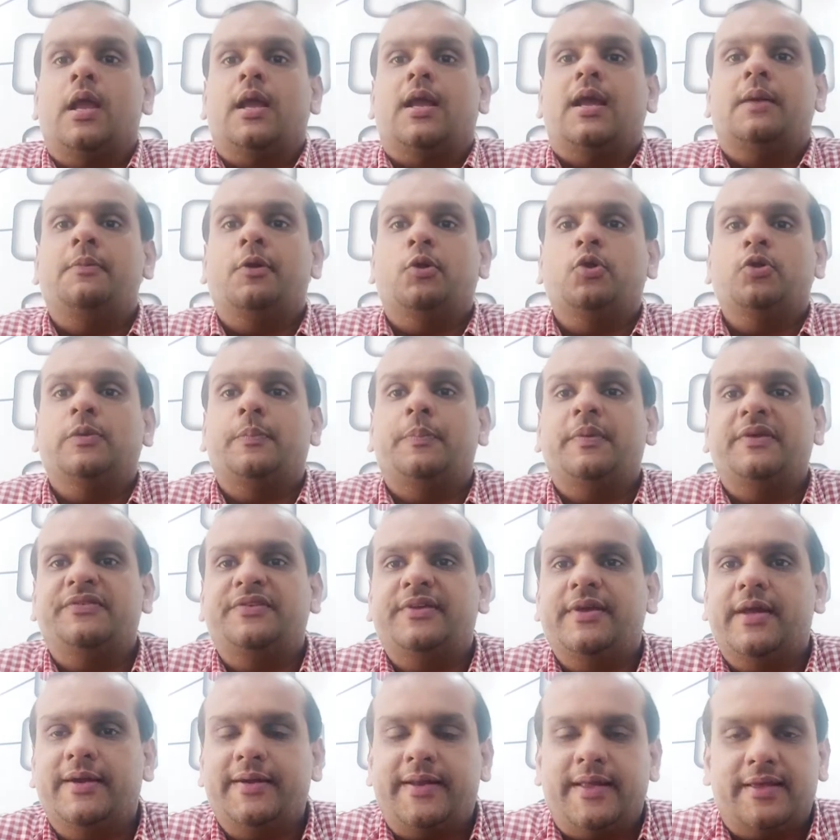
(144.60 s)
coming to the
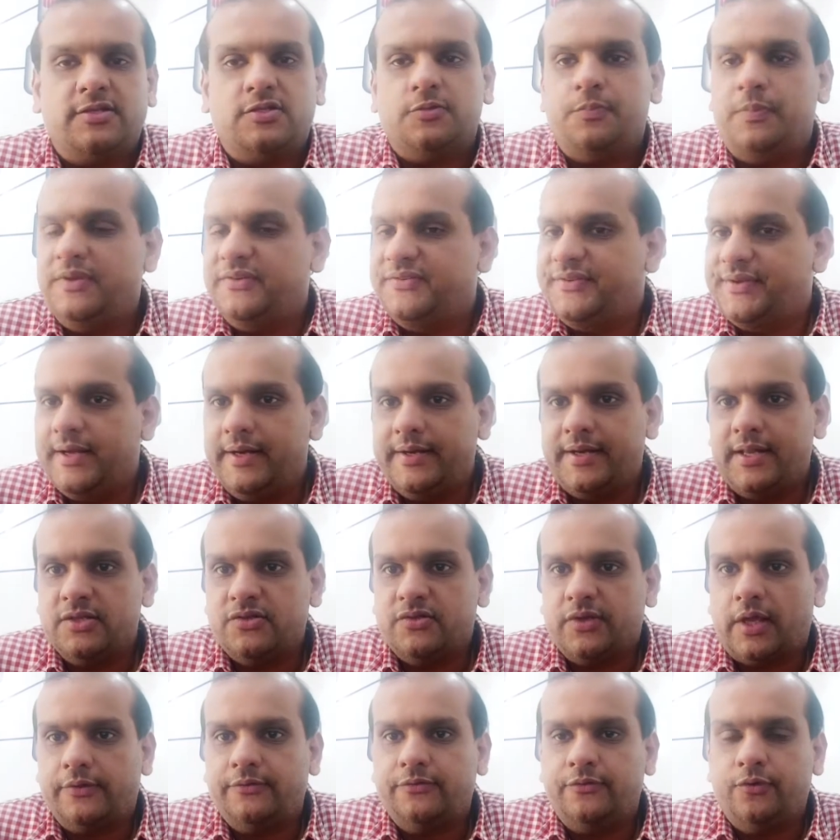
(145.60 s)
PCR test. PCR
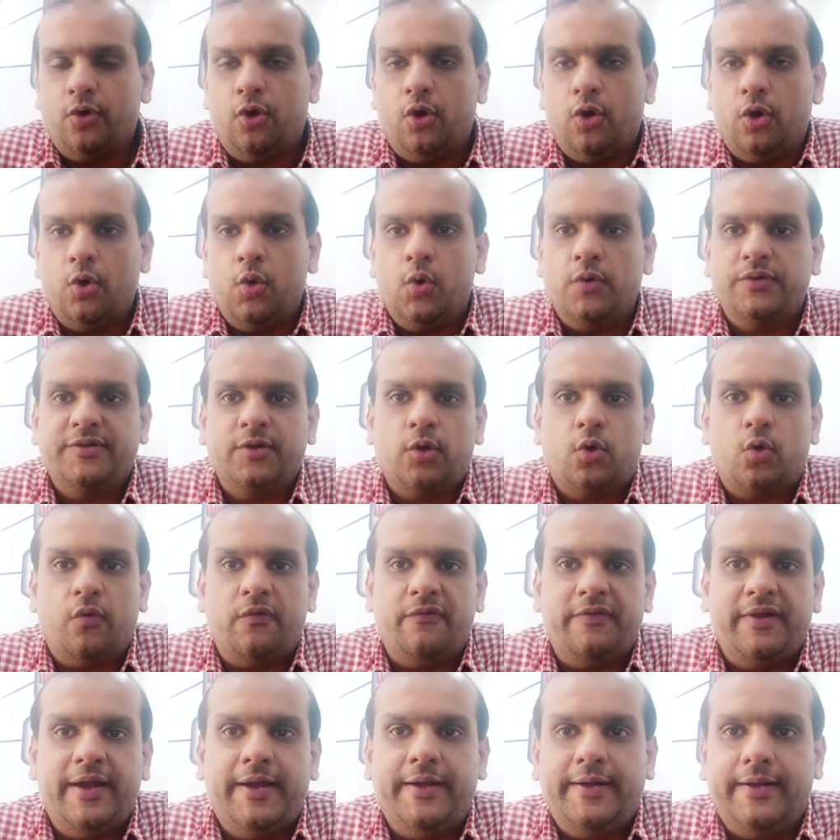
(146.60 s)
test, as you all know, is a
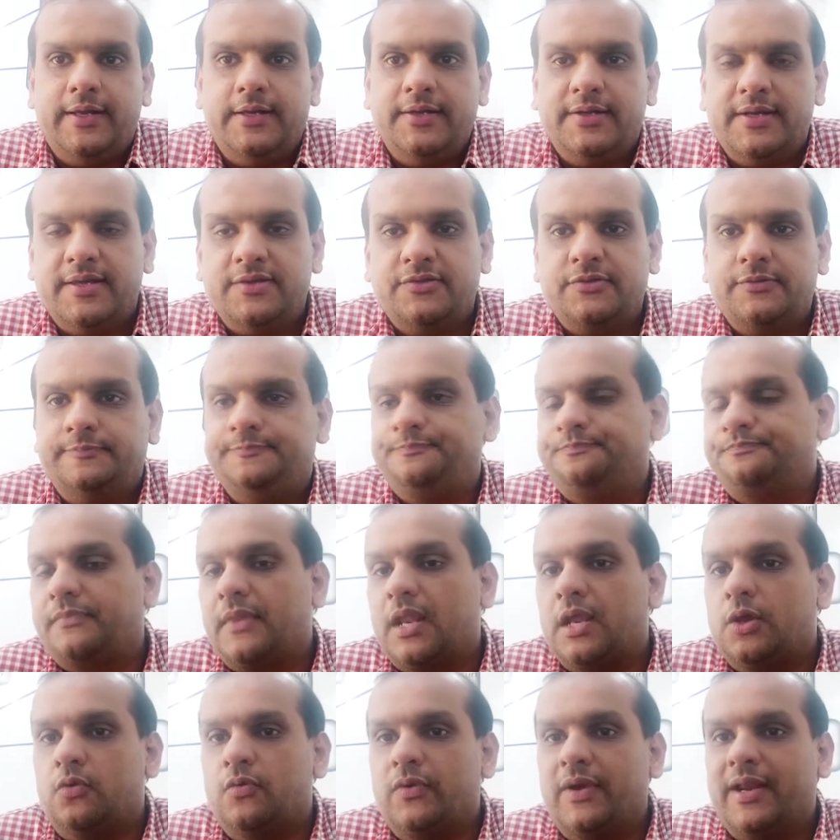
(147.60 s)
COVID-19 test.
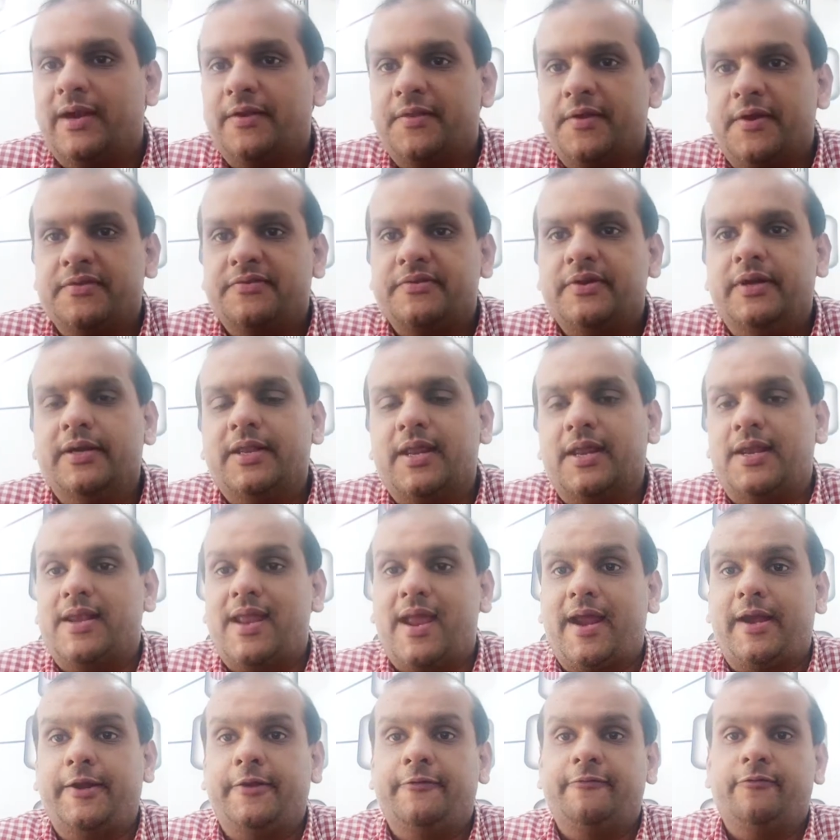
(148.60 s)
You will get the result in
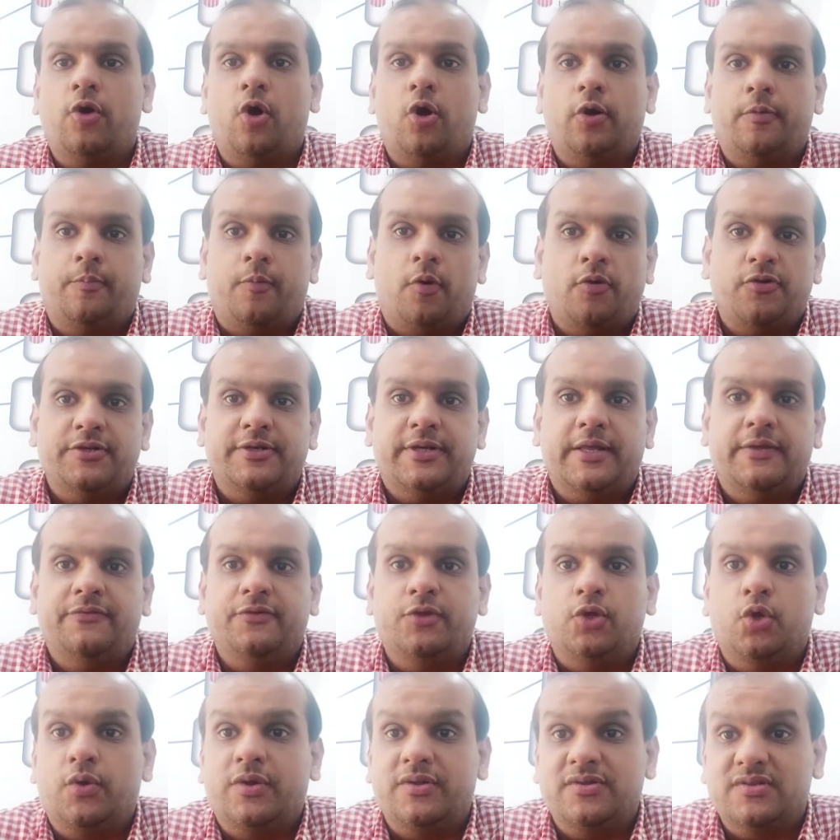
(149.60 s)
negative or positive.
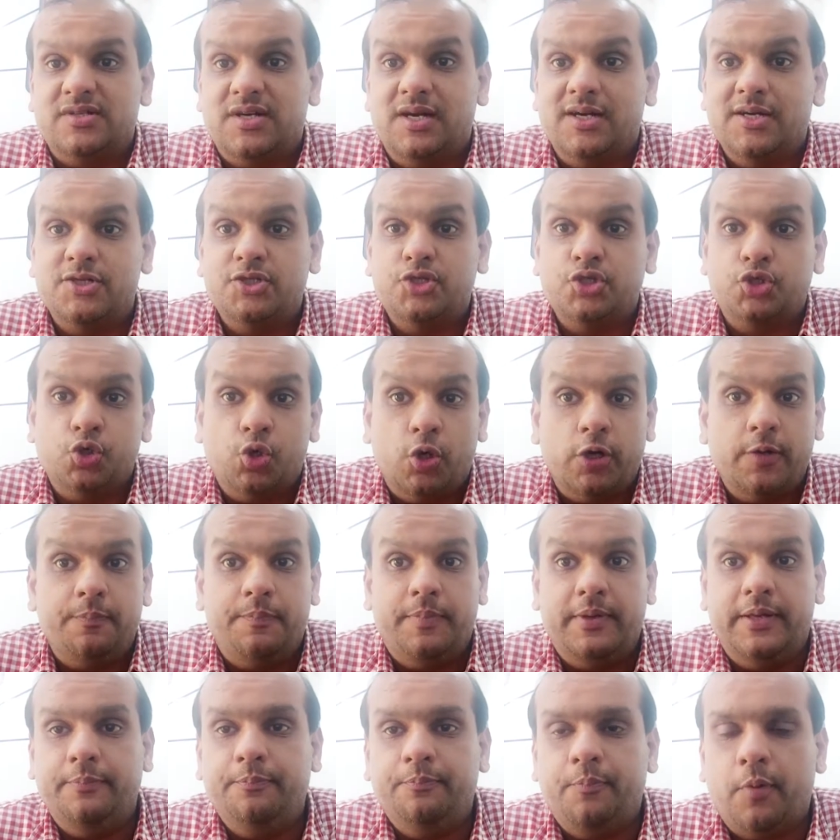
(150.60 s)
Your result
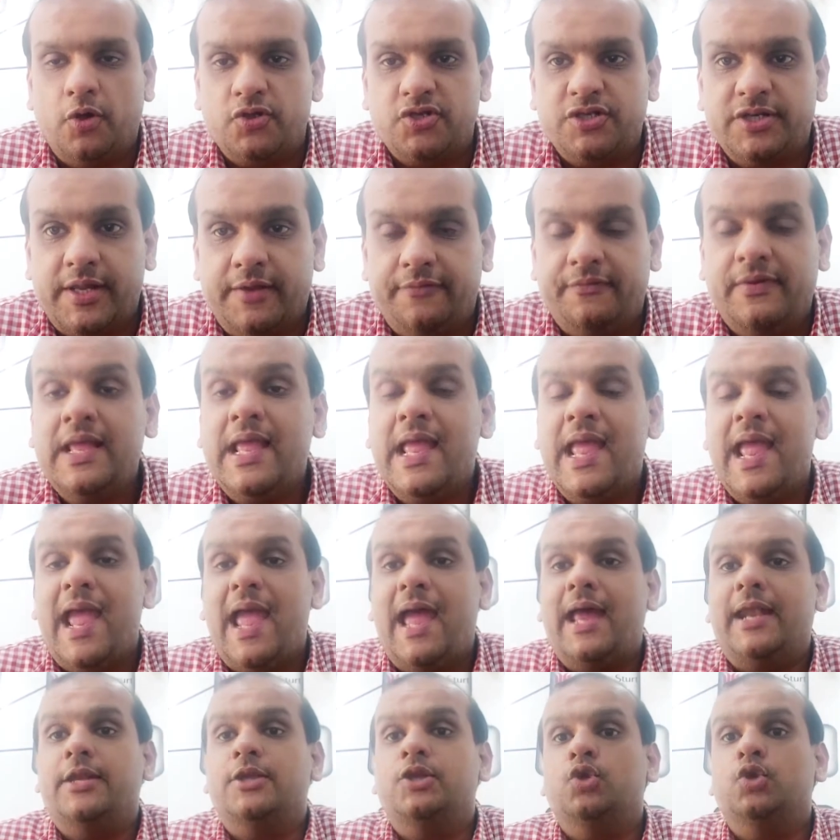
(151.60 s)
should be positive,
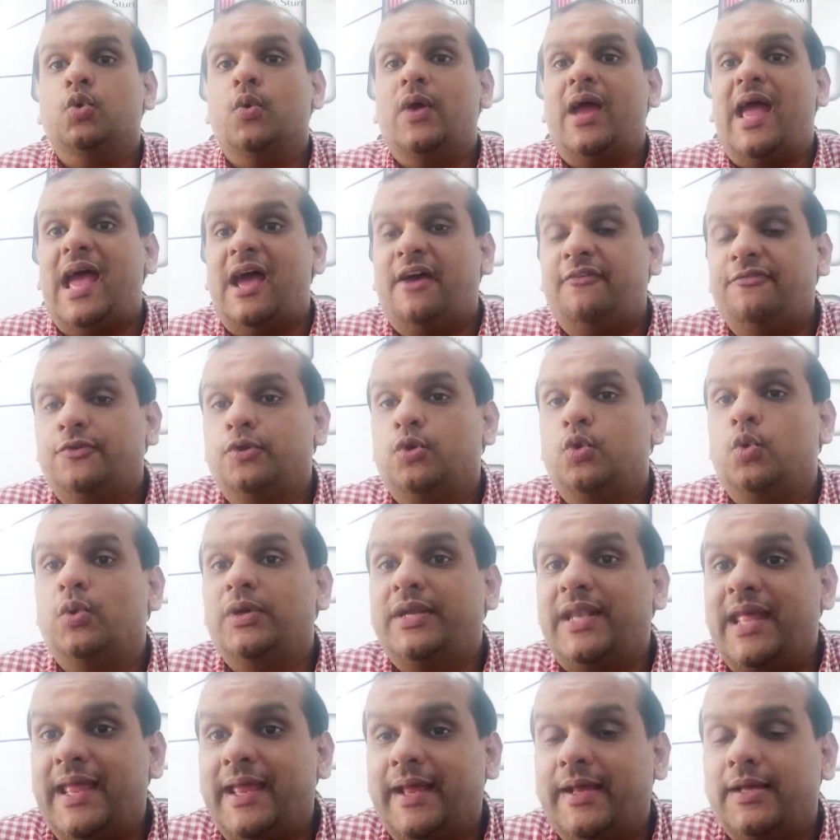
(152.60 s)
and you have to
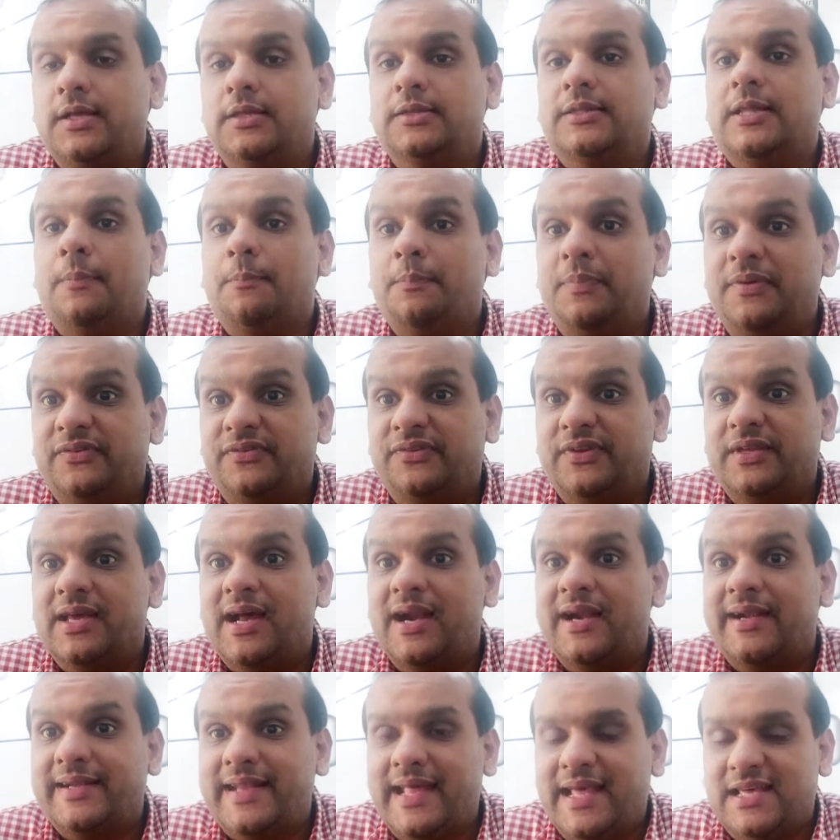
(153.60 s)
take the
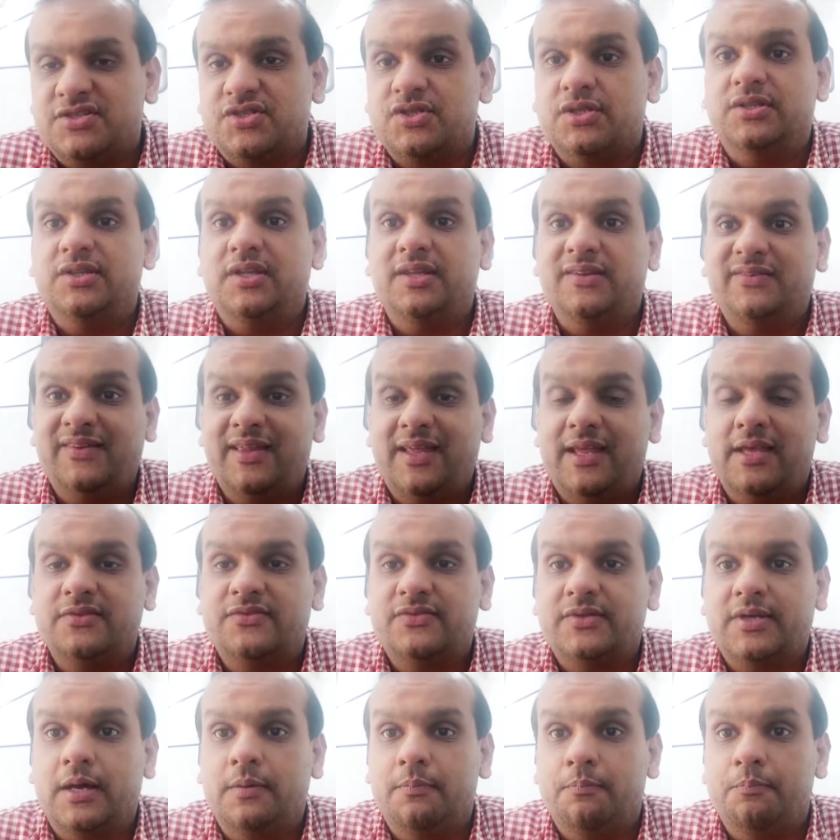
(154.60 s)
PCR test. This
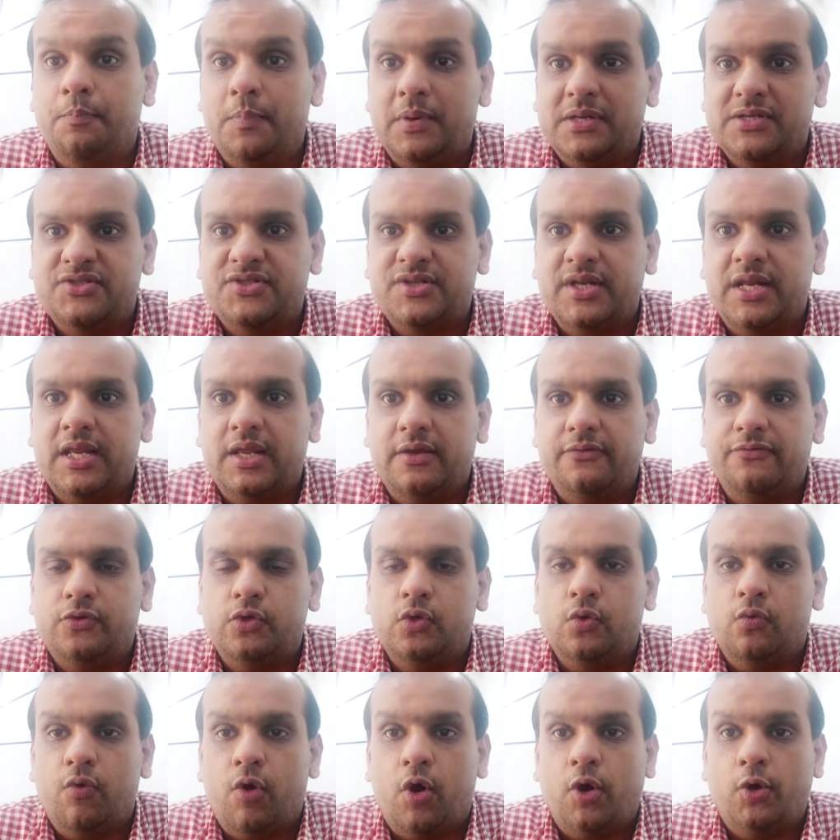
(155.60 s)
is compulsory if
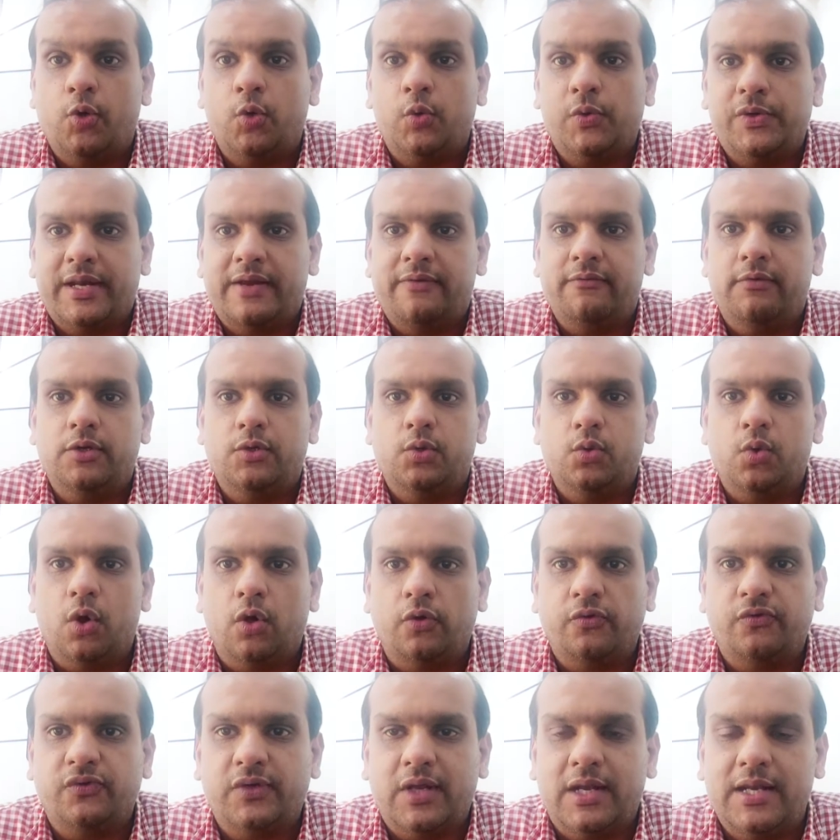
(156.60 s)
you want to travel to
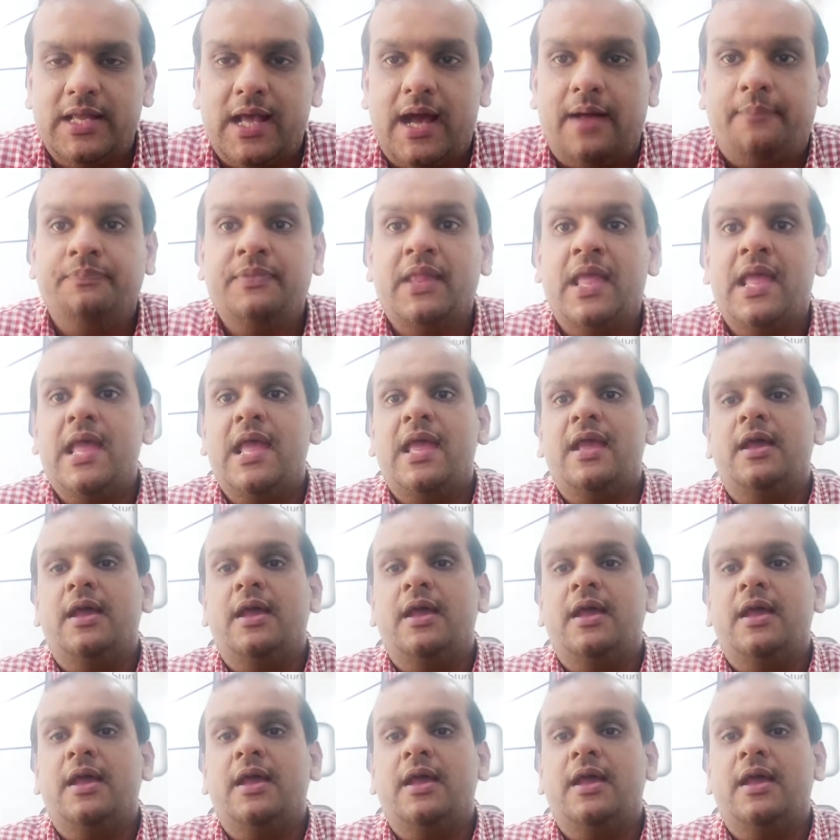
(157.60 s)
Australia.